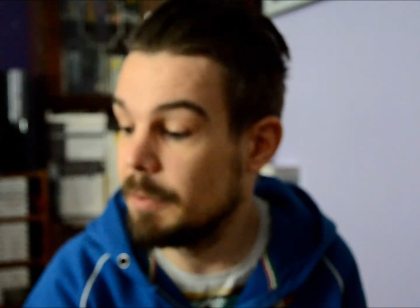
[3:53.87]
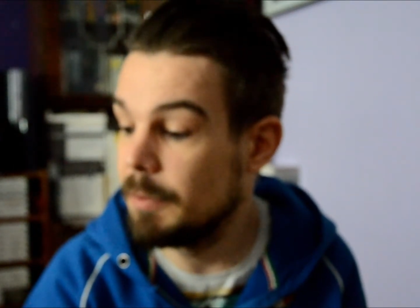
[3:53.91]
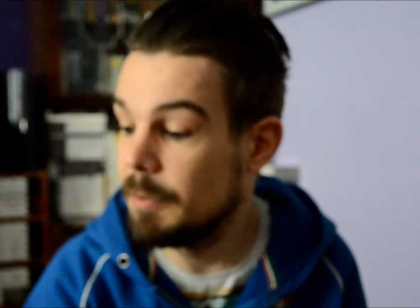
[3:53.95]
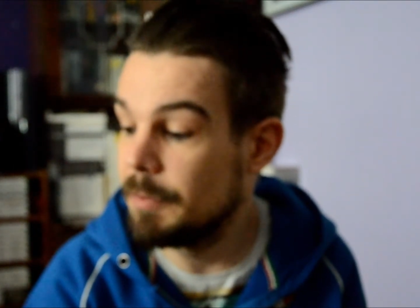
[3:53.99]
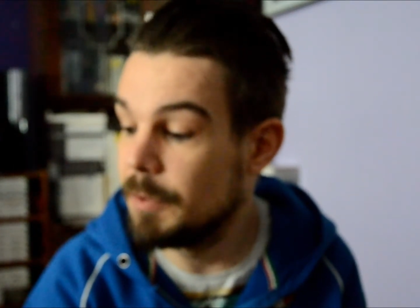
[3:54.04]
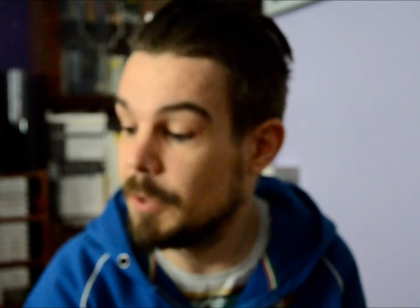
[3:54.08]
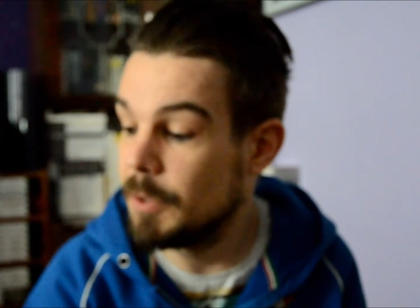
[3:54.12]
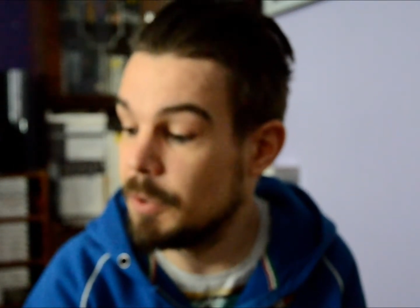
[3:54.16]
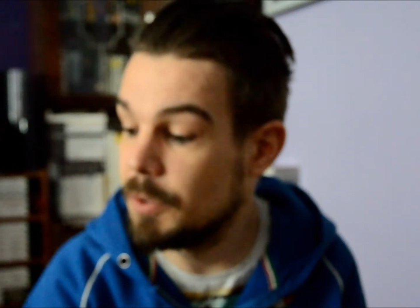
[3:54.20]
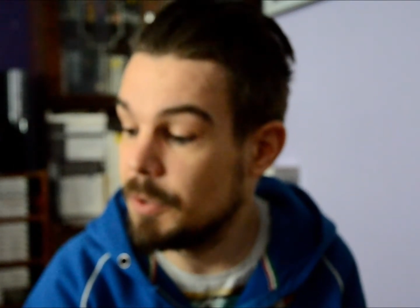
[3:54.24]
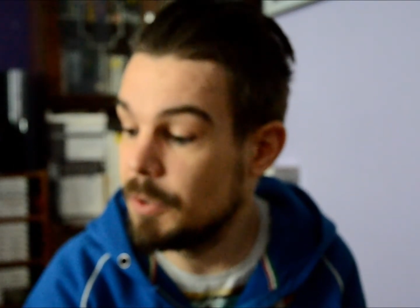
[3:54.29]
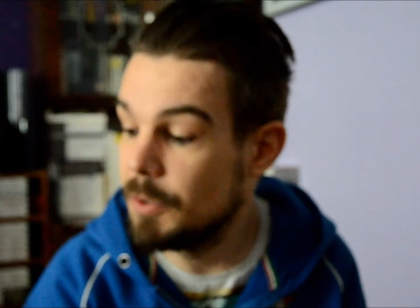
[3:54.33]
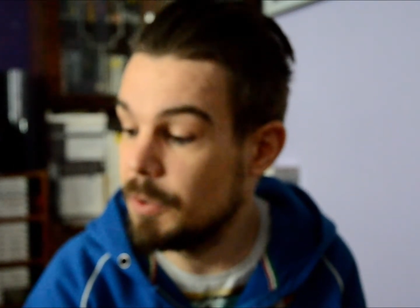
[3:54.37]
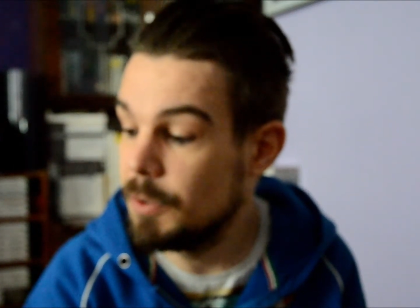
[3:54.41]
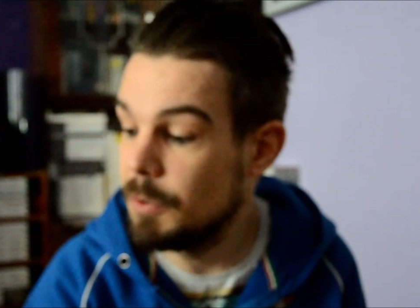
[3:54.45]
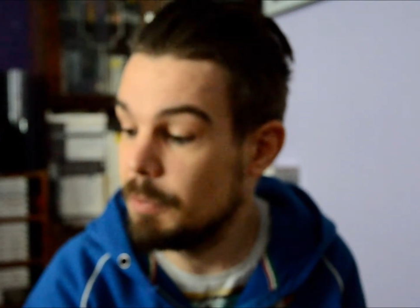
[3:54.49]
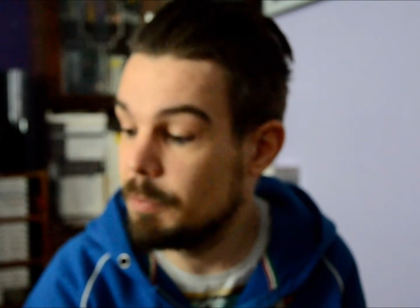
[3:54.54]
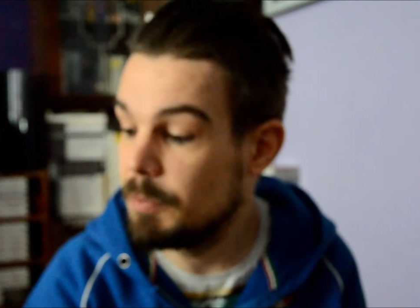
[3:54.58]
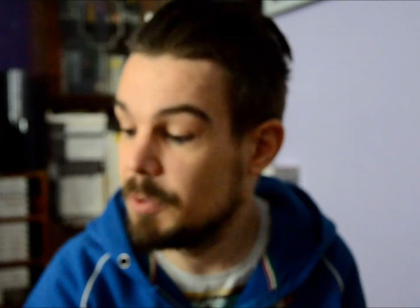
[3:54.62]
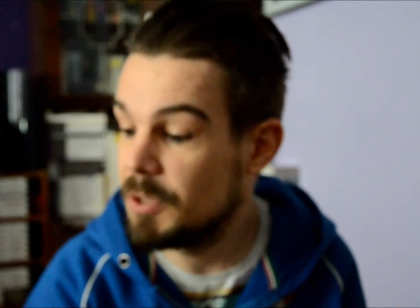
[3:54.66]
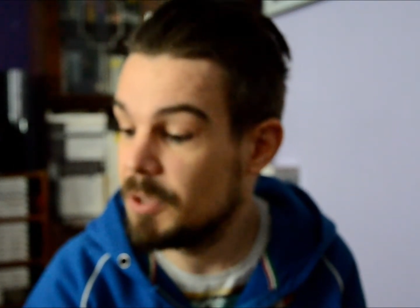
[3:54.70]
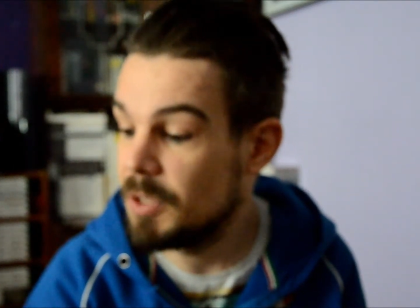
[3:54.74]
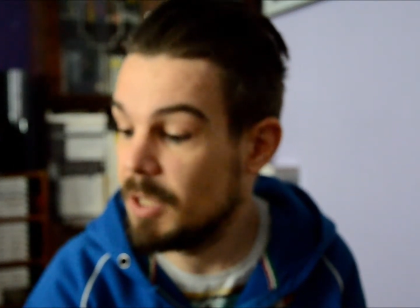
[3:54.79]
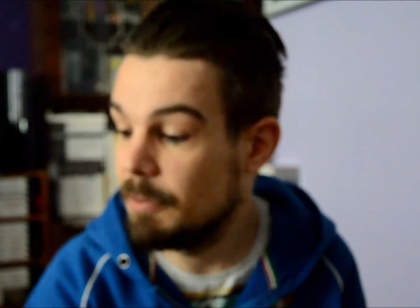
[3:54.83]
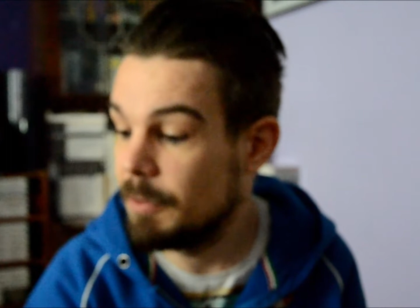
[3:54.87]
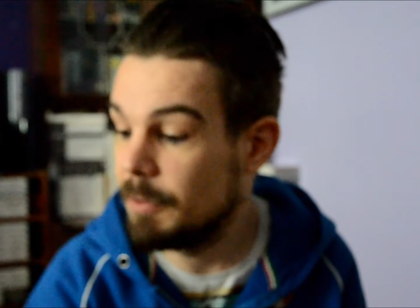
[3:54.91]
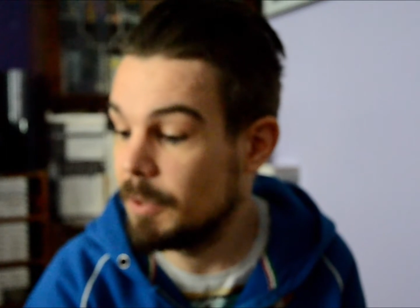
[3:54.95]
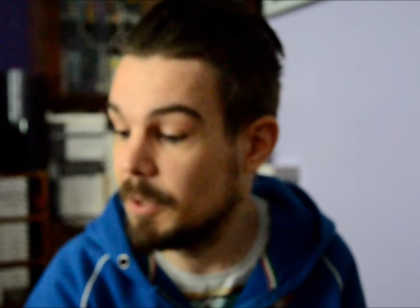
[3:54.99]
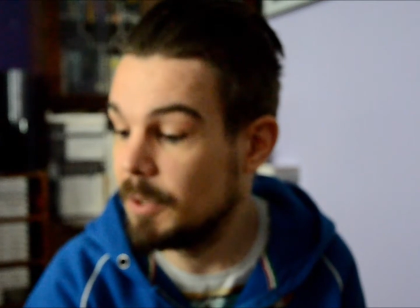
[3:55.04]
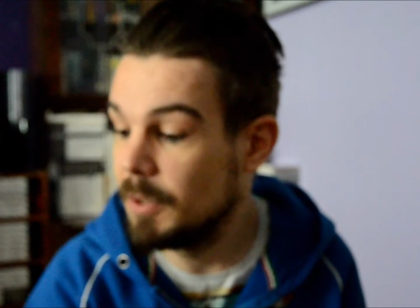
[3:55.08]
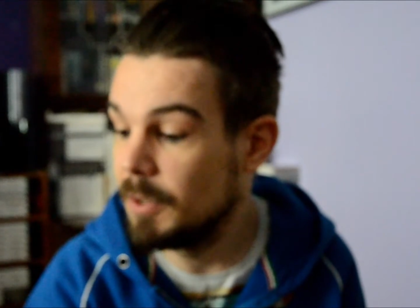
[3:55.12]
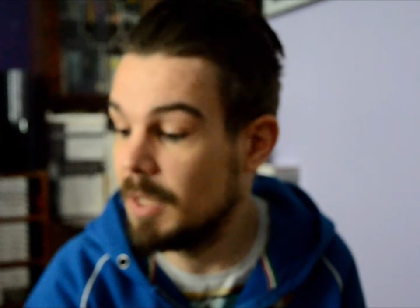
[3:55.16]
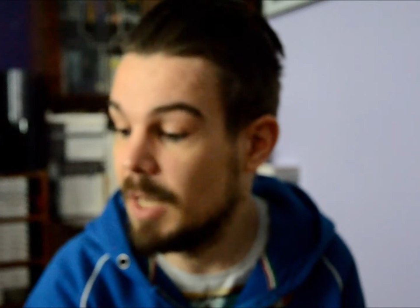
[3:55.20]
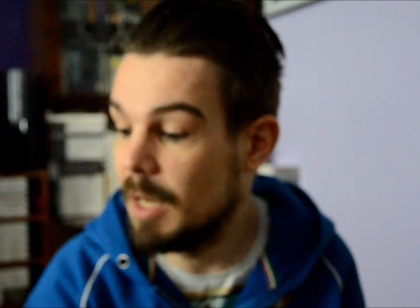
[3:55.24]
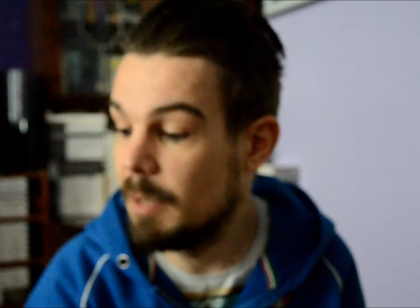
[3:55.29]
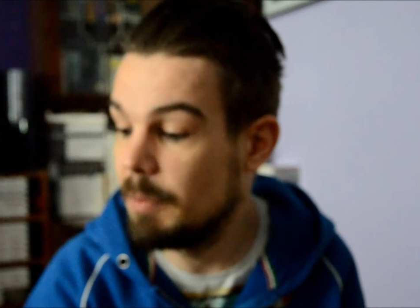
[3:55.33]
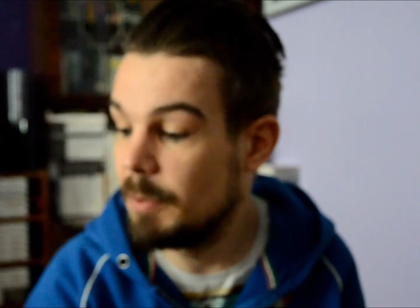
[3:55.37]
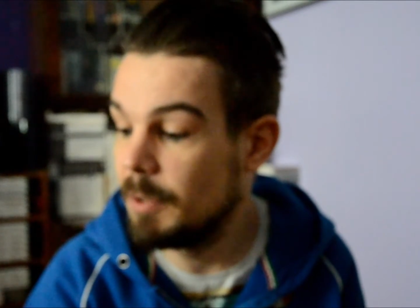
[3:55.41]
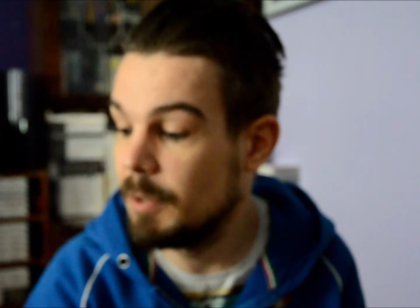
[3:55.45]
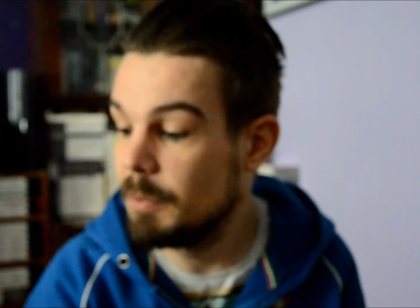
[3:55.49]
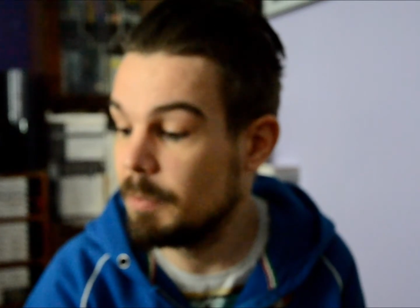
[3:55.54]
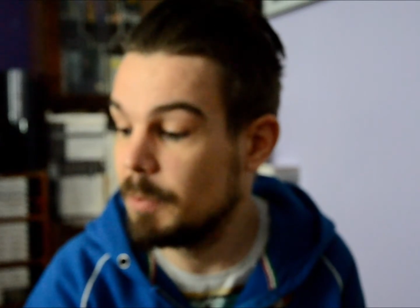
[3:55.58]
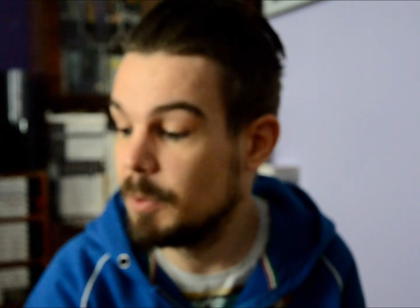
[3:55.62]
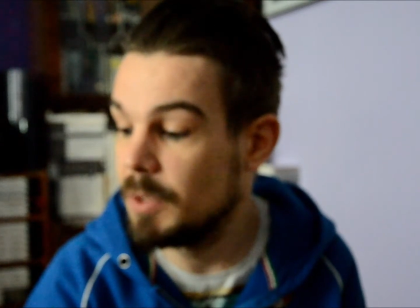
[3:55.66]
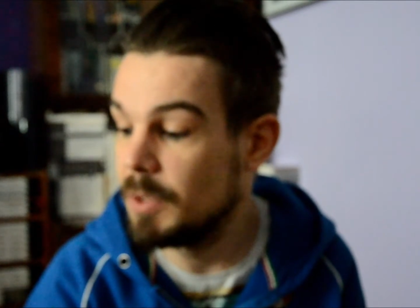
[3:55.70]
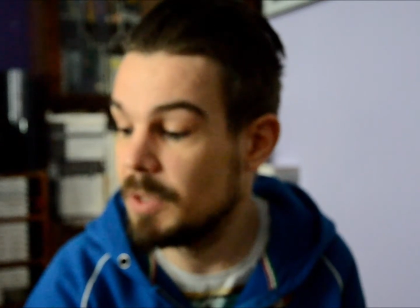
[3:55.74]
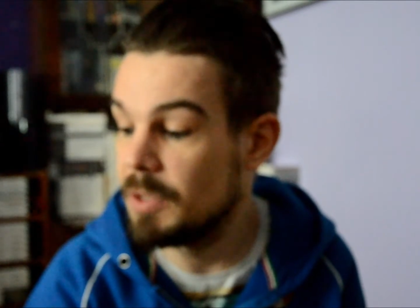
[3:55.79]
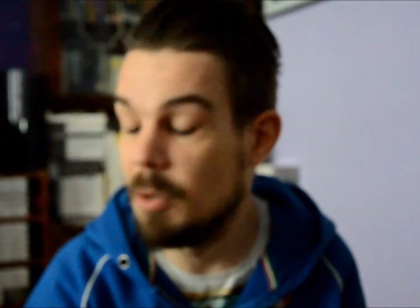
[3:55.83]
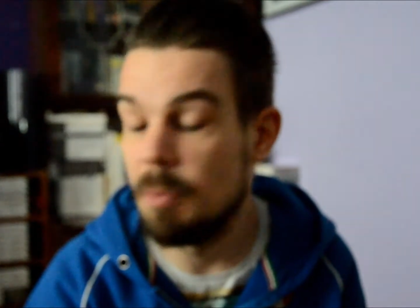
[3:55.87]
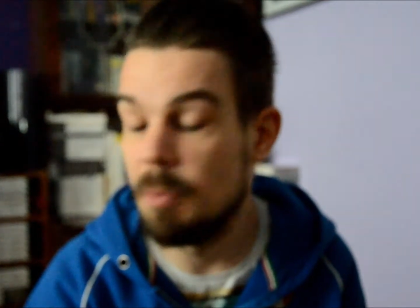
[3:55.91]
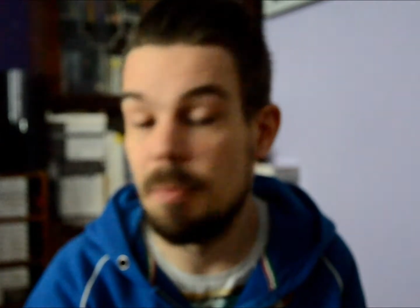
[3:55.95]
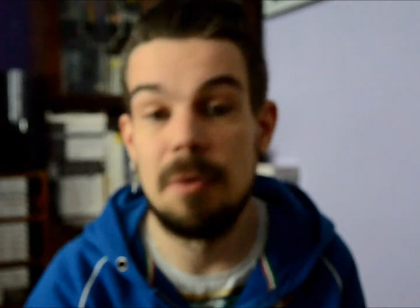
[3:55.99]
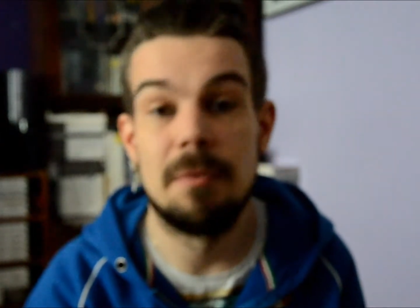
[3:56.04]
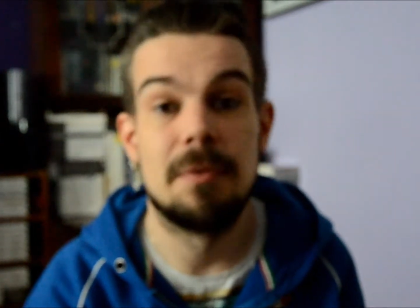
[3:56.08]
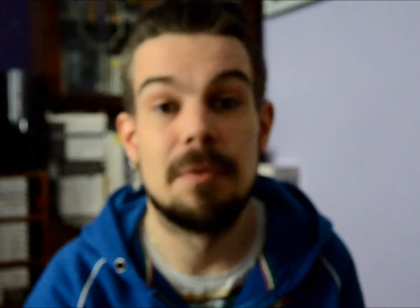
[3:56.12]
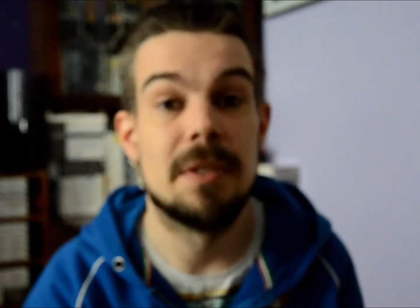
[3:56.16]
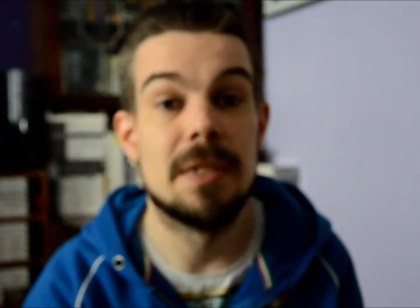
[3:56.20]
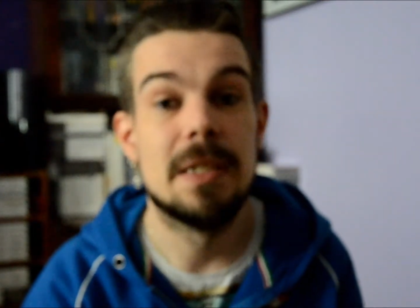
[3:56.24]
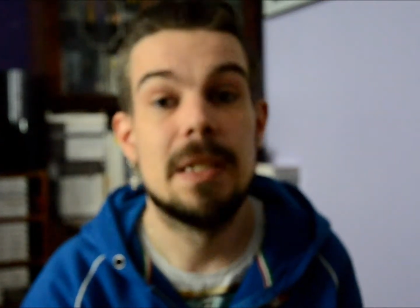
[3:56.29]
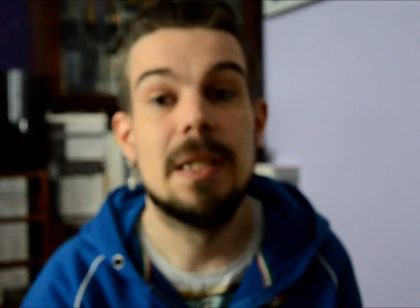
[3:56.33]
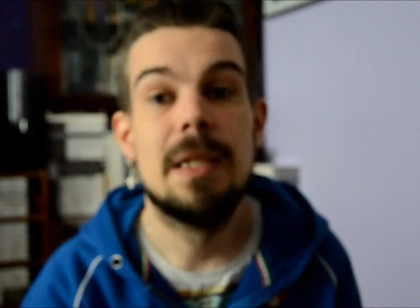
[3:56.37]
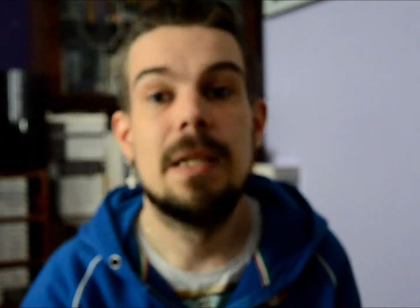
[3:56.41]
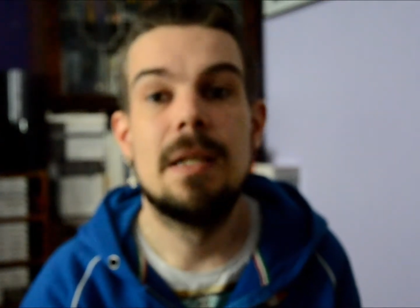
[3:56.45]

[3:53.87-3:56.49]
If you do, shuffle your library and put it top of it.